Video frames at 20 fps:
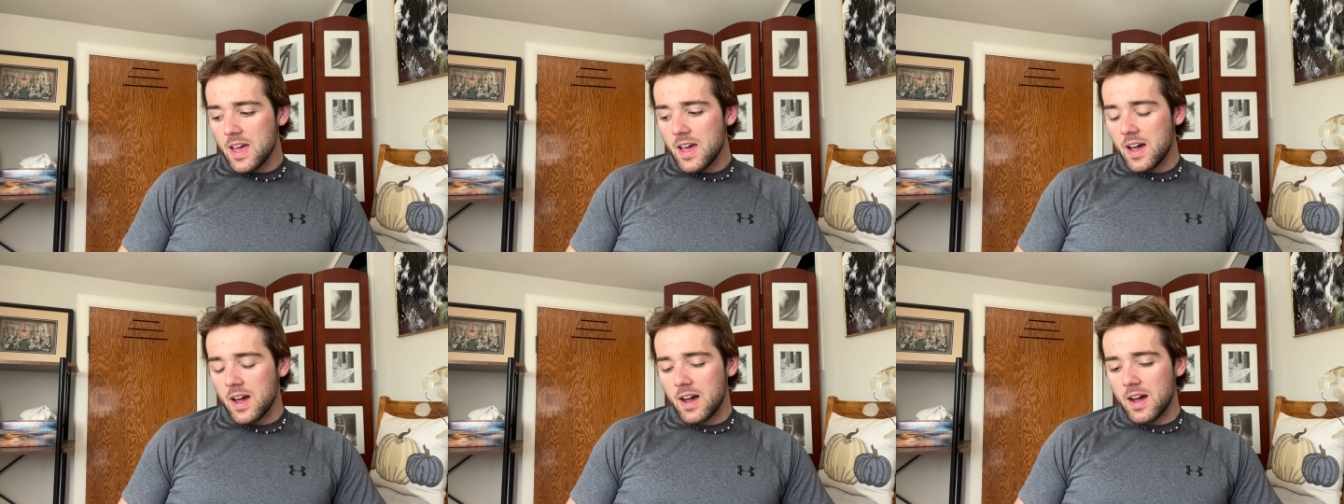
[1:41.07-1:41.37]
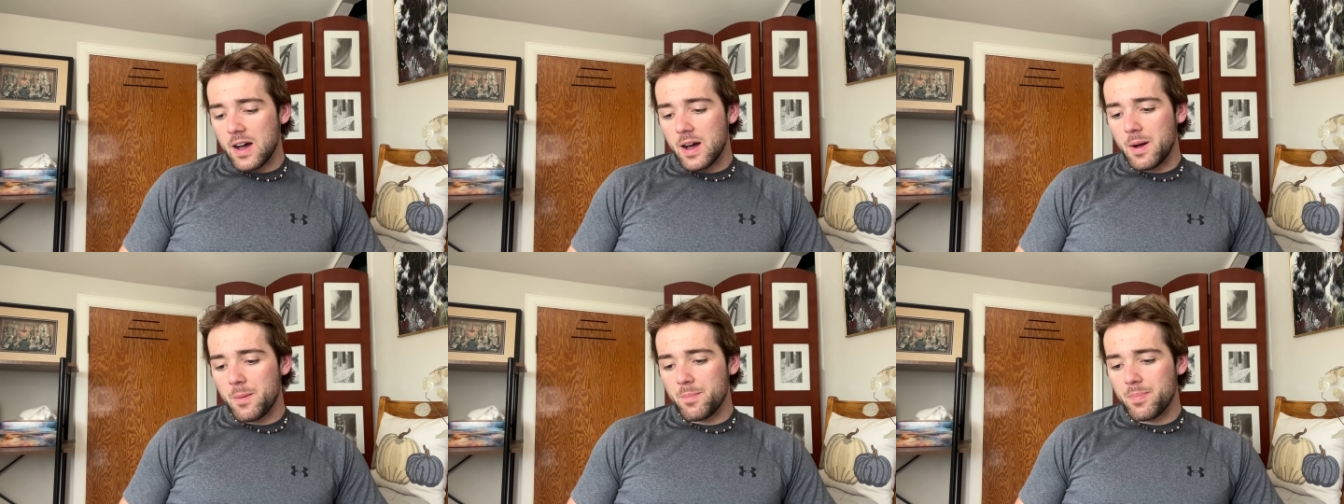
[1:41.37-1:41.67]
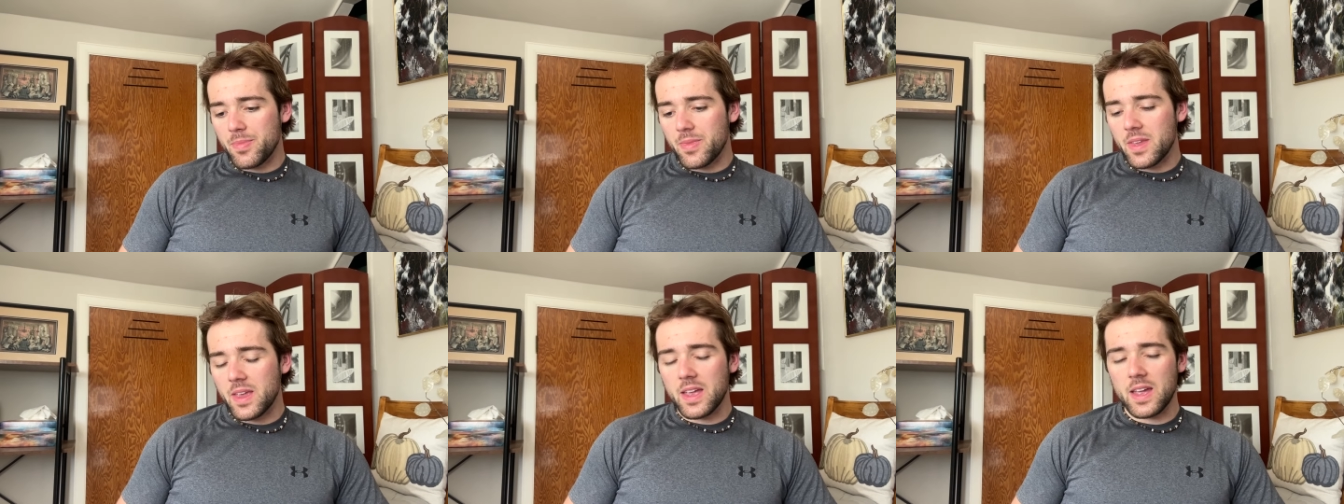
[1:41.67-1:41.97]

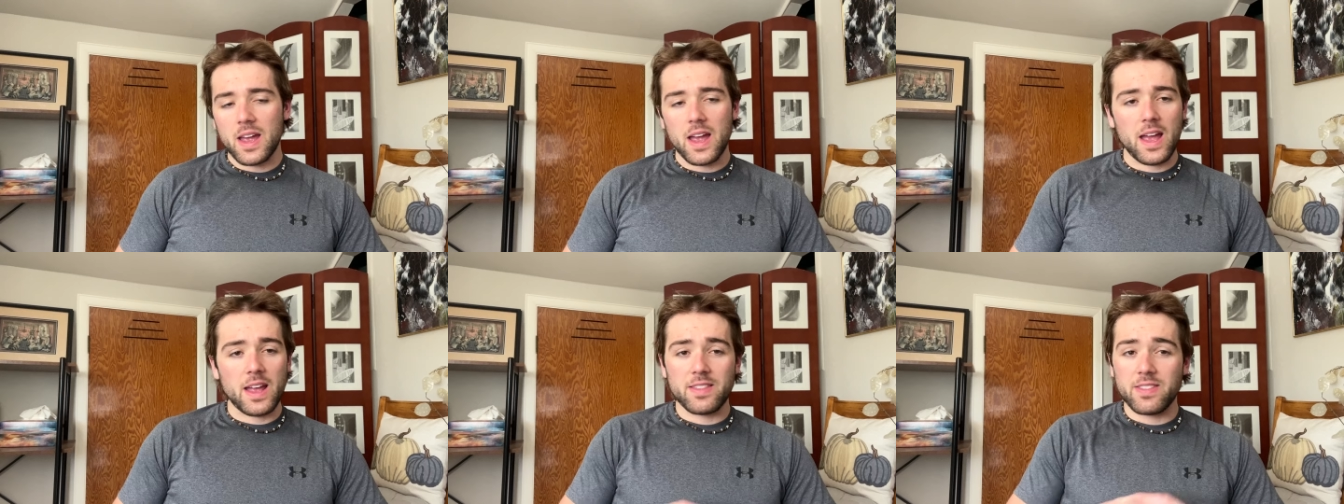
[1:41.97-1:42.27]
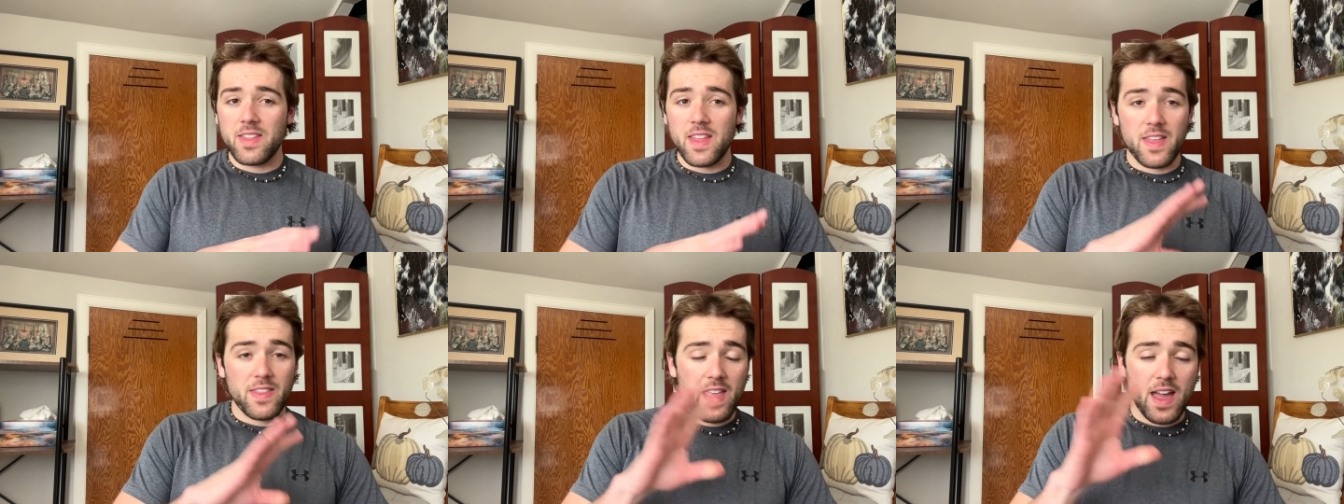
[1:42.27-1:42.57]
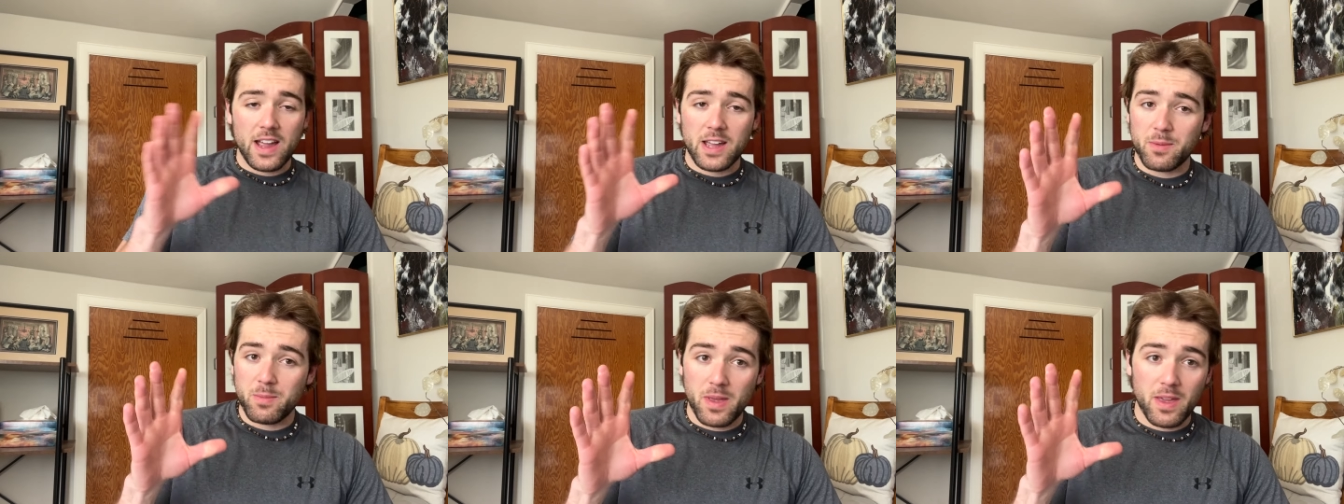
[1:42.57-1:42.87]
um, and, and
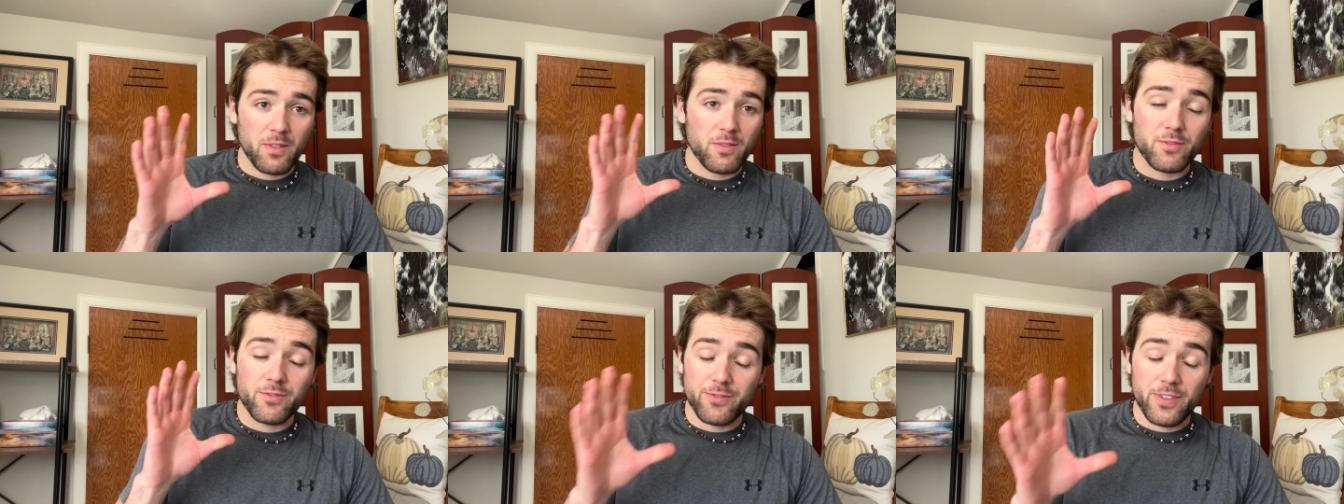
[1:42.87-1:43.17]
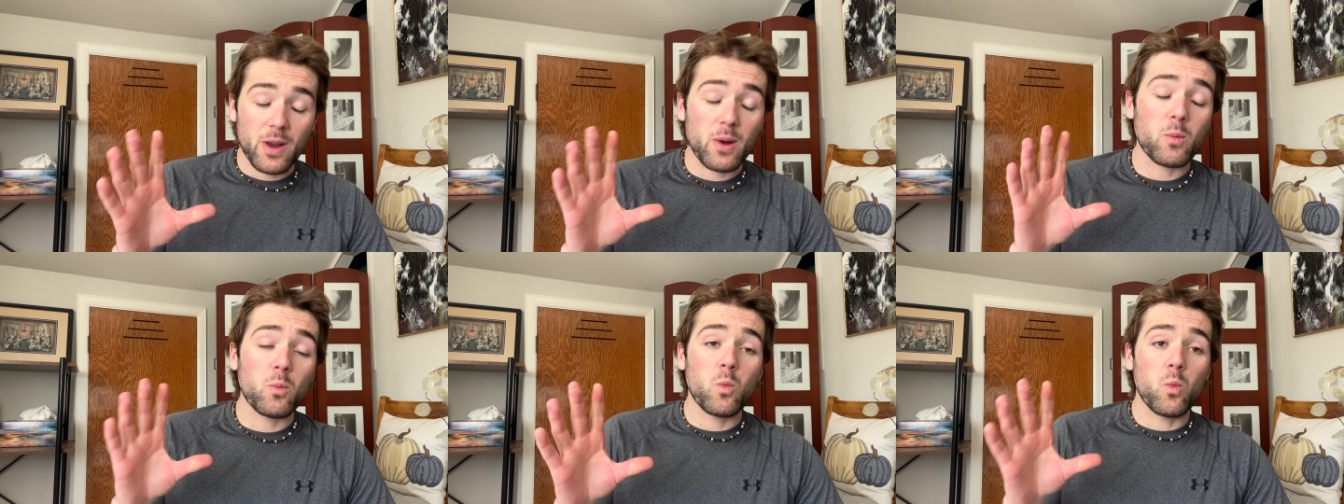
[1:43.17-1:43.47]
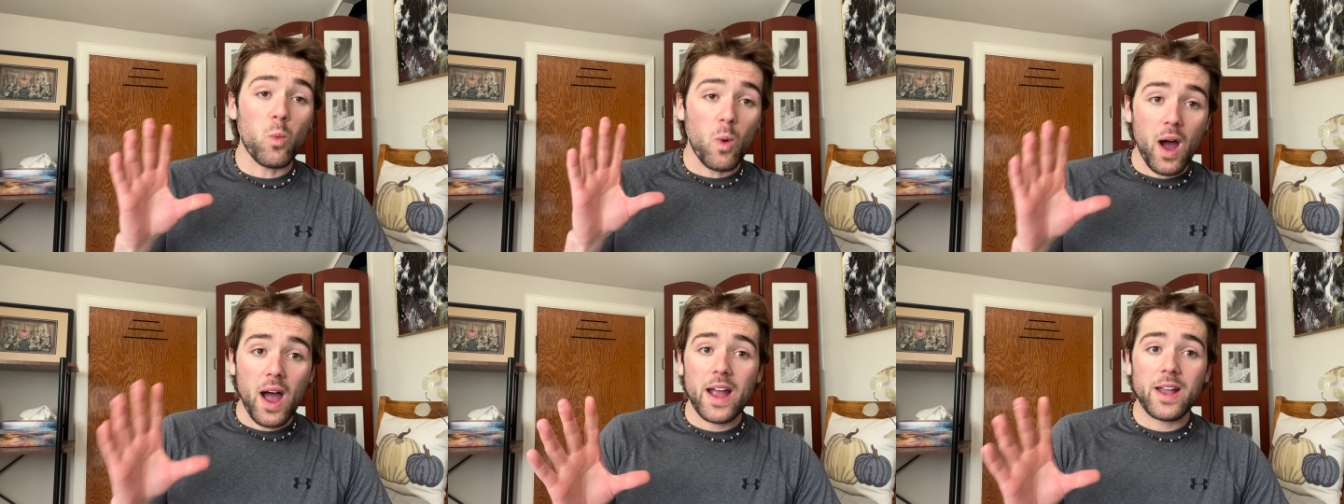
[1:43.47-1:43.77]
that could be a
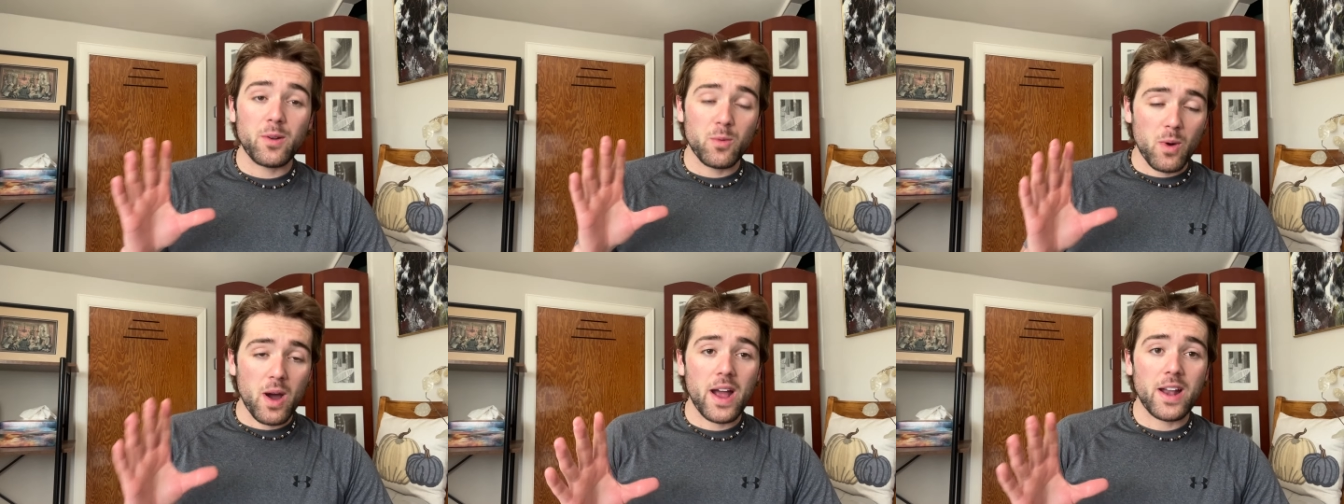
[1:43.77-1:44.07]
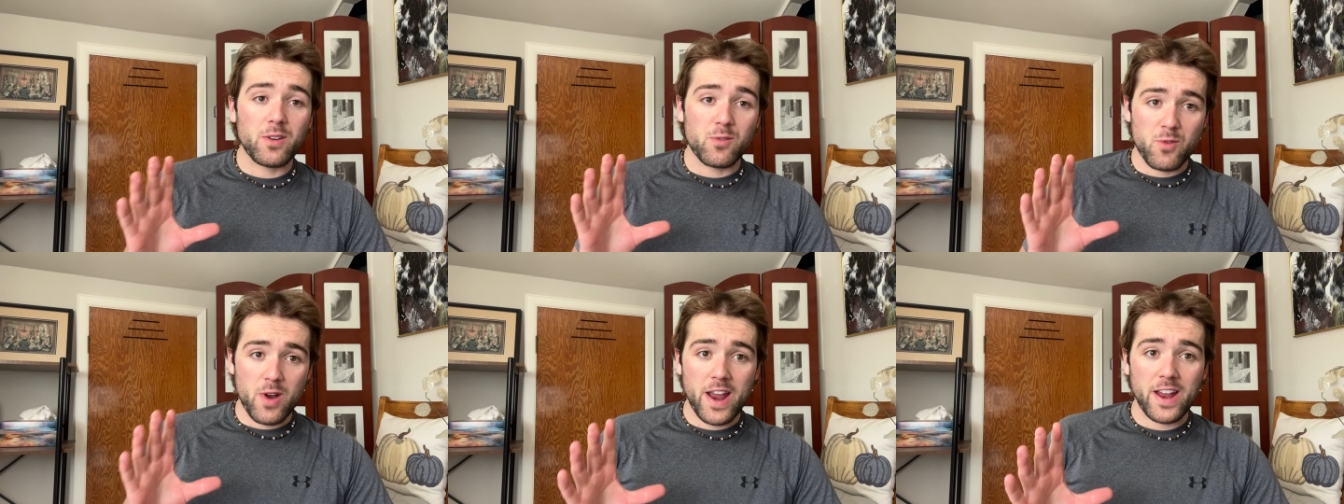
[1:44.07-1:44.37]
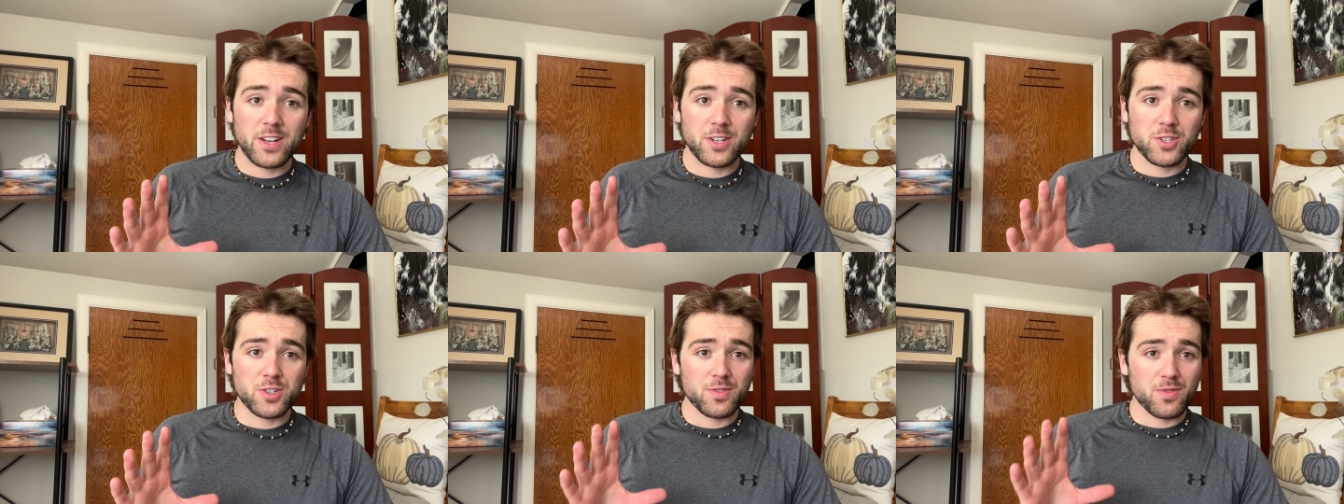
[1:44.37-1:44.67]
wide, wide
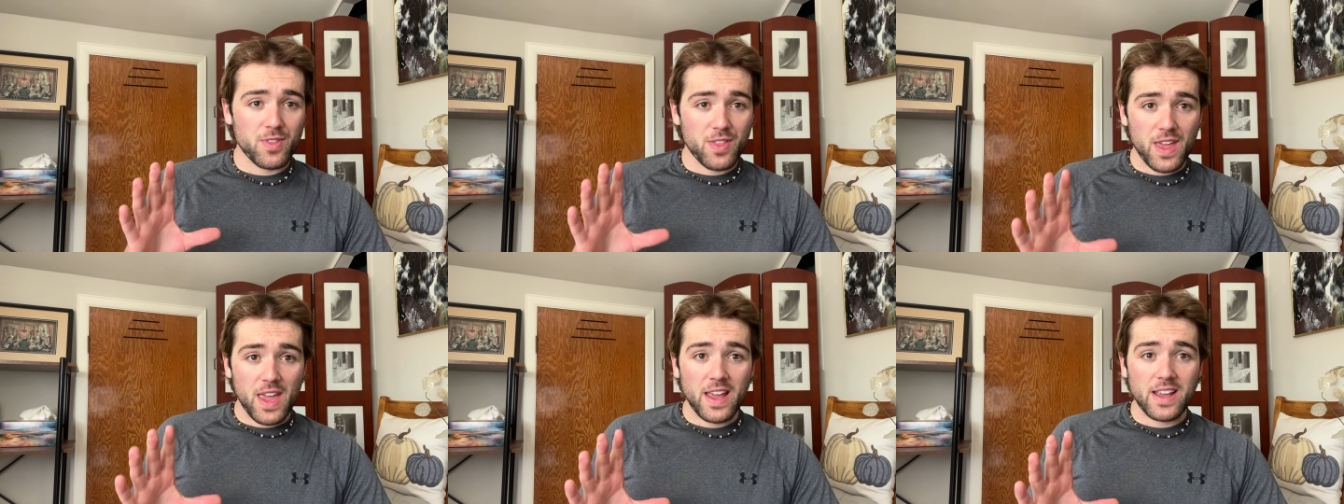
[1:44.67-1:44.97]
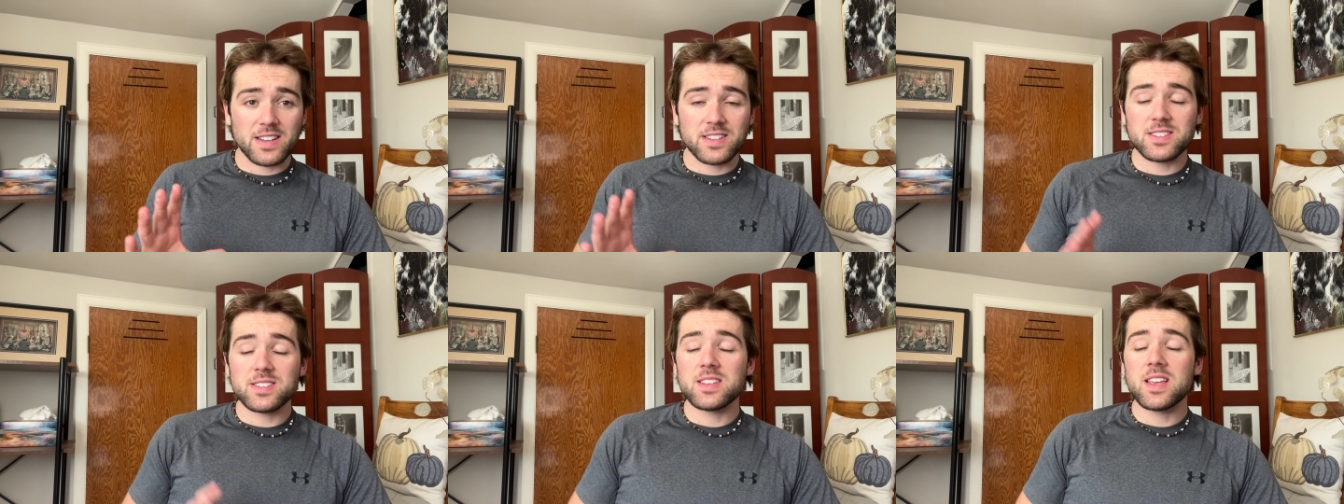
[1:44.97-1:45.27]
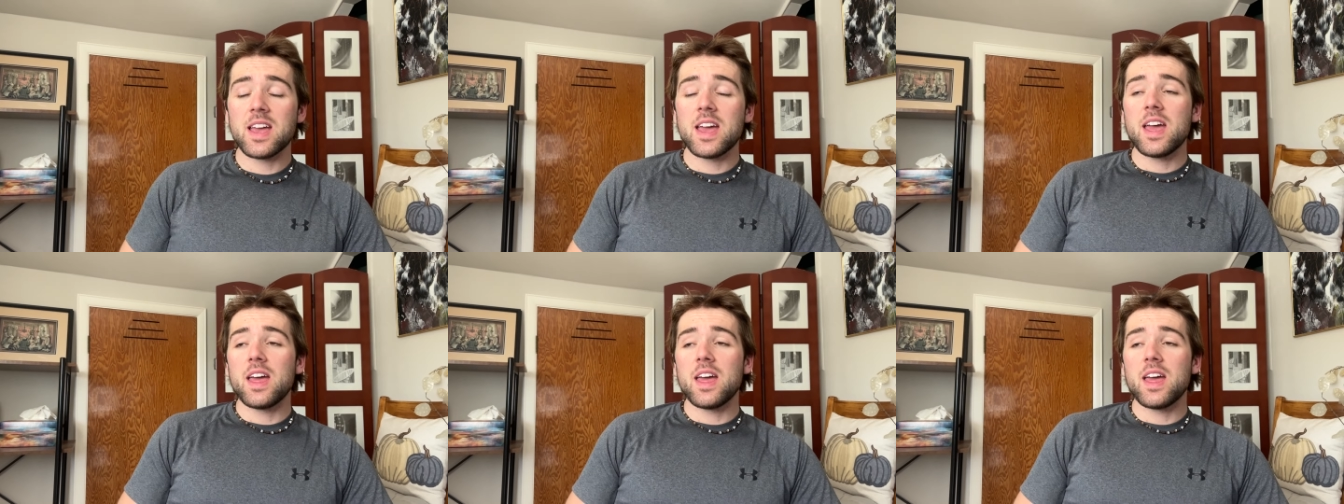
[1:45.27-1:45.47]
range of things,